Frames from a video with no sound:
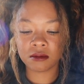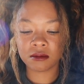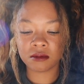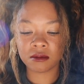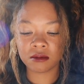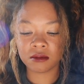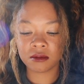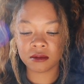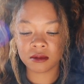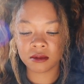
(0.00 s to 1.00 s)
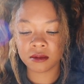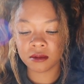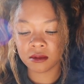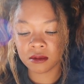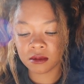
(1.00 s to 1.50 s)

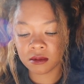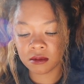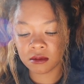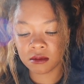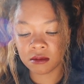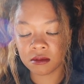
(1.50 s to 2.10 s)
Nobody speaks.